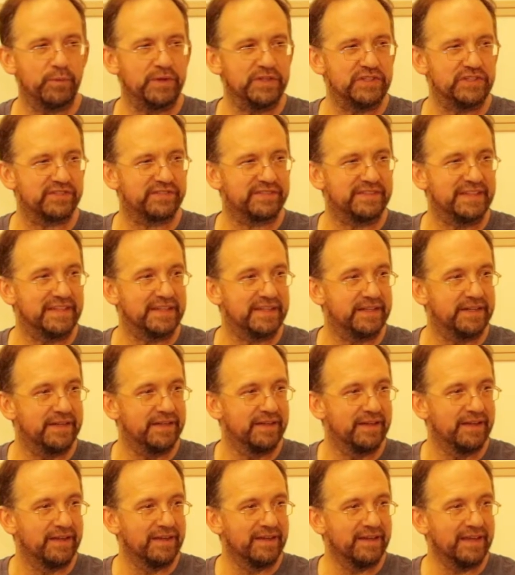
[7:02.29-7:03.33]
that we just
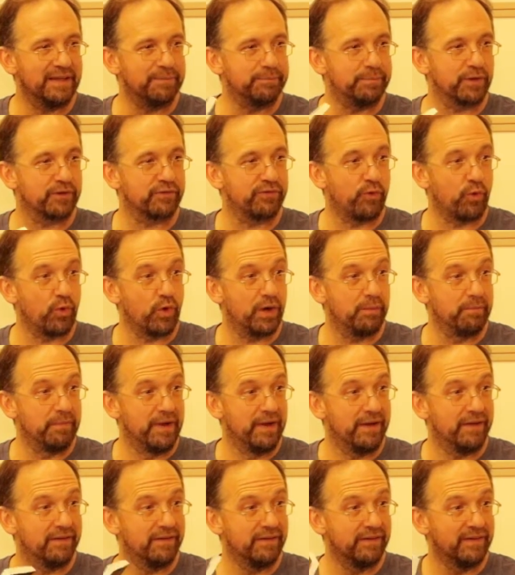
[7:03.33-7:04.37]
did in book
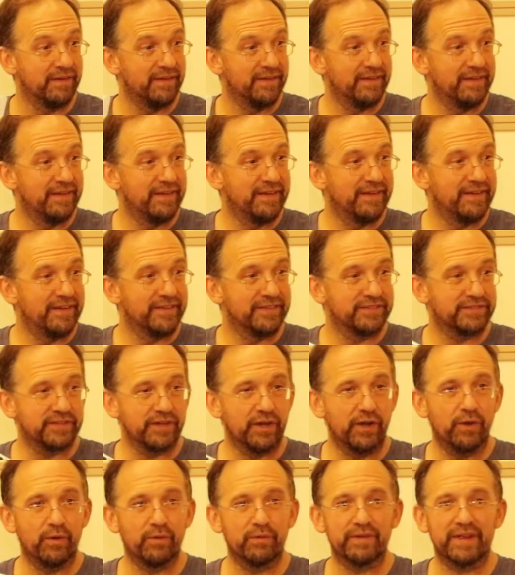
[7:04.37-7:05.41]
form.
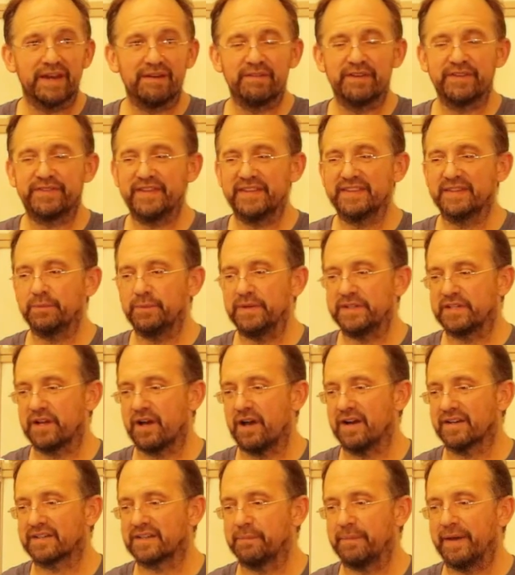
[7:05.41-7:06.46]
So everything that we
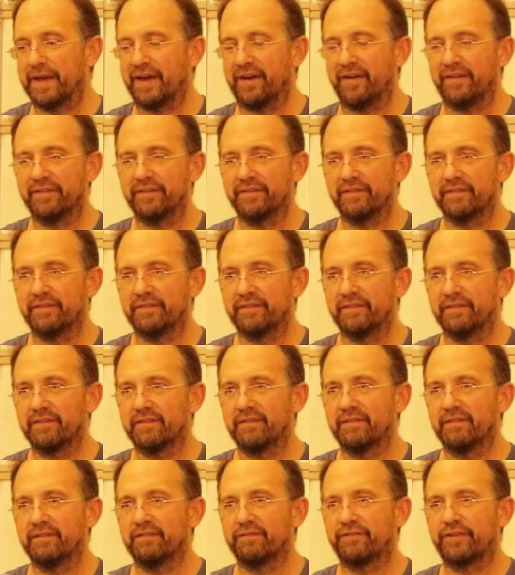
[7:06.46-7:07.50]
talked about
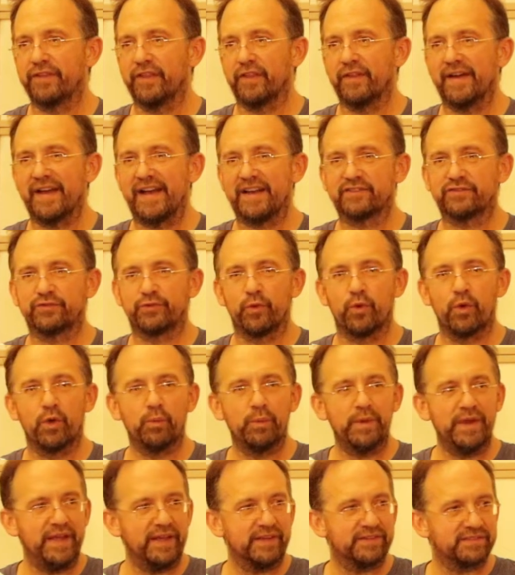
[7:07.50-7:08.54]
for the last 4
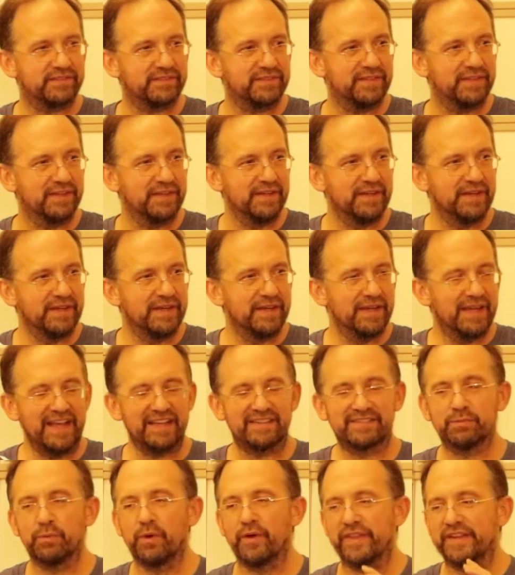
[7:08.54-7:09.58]
weeks,
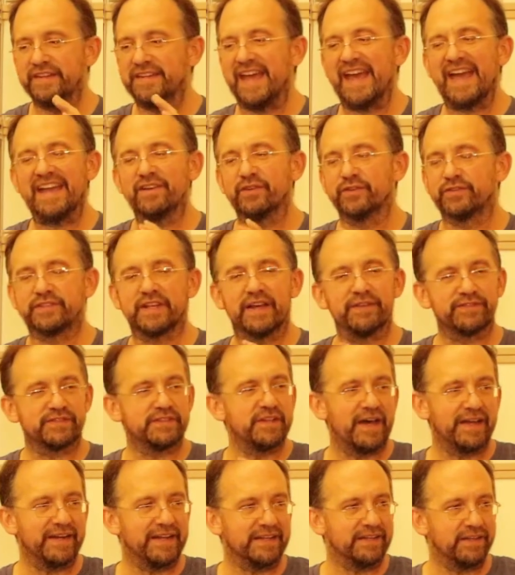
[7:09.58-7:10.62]
well, the Daniel stuff's
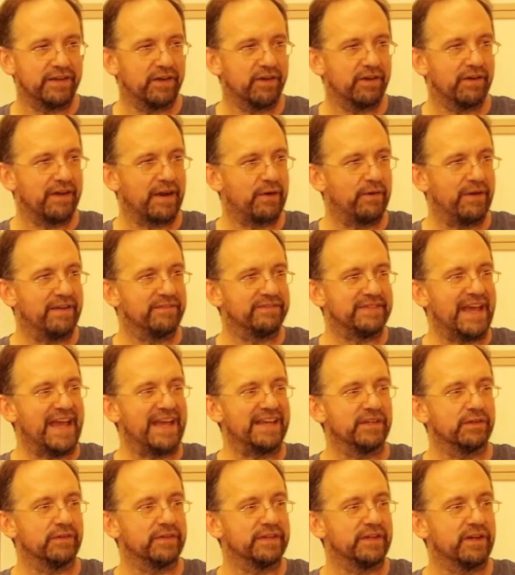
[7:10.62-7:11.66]
not in here. I don't have
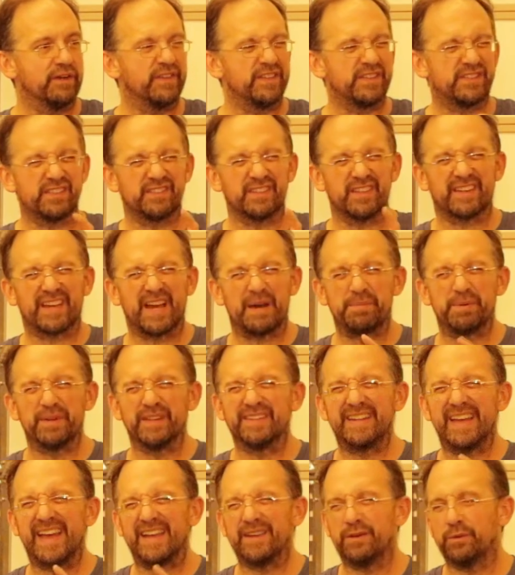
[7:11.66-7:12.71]
Daniel in here. This is a couple
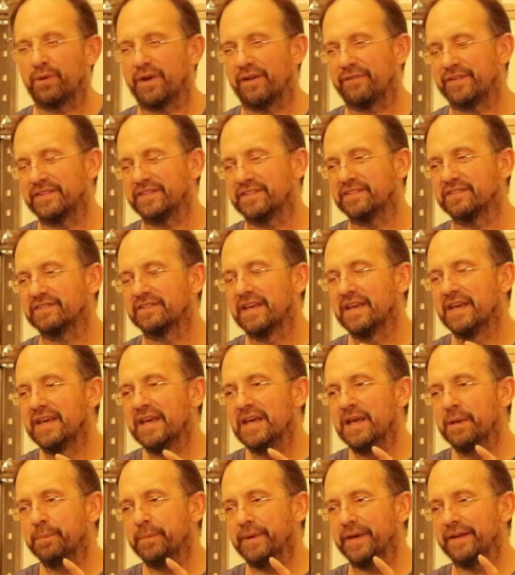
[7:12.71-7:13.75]
of Daniel references.
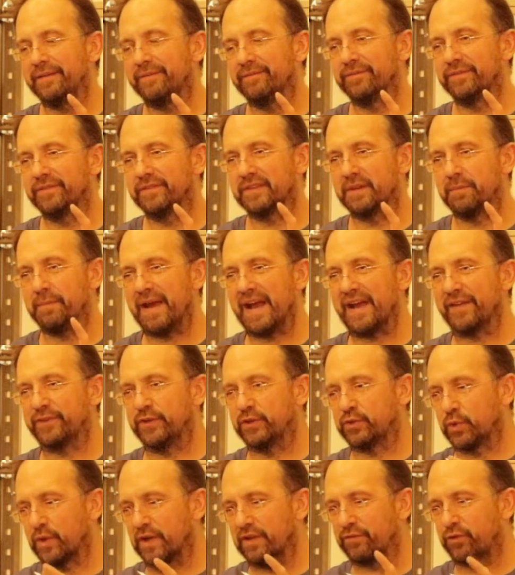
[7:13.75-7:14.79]
But the
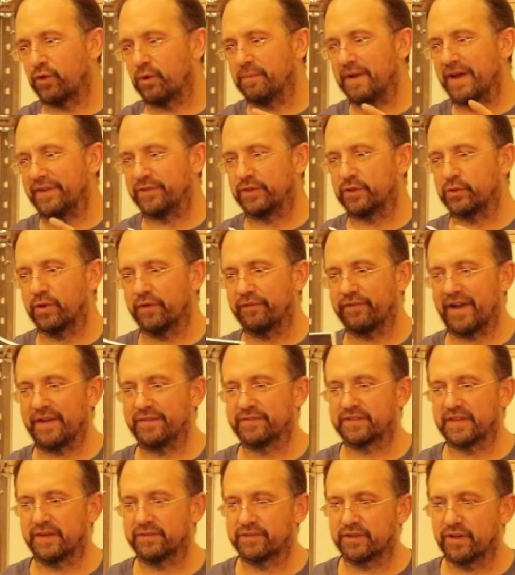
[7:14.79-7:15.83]
Matthew 24 and Matthew
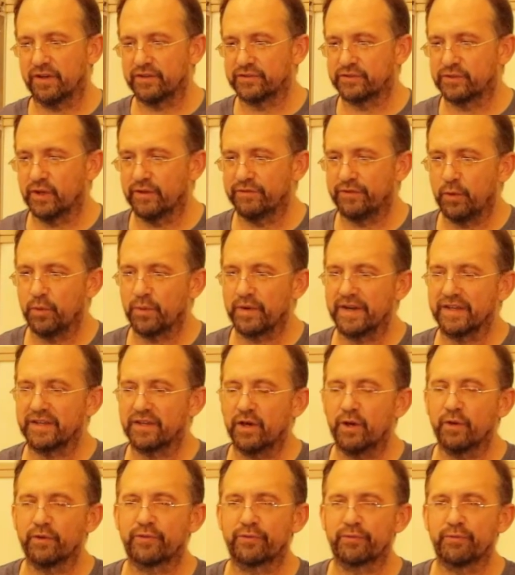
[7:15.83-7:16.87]
25 stuff's here. So if you want to
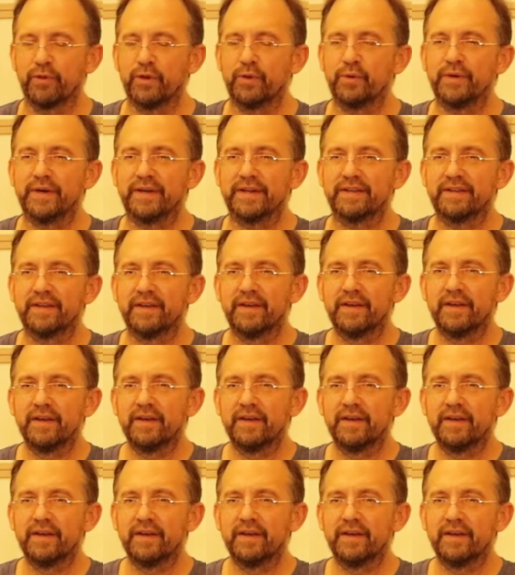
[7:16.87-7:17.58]
go through it